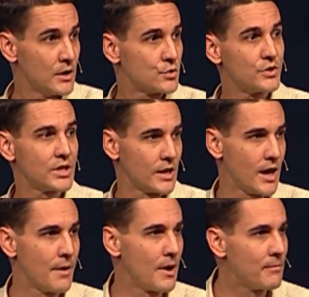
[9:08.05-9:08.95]
So he said,
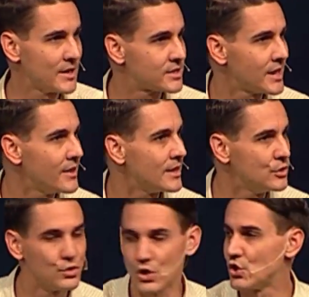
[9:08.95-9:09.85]
I, am not saying that
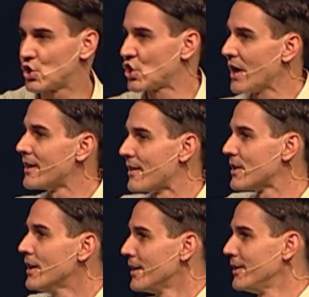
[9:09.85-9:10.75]
you should shun
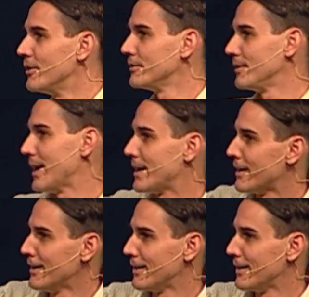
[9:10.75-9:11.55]
every, you know, like,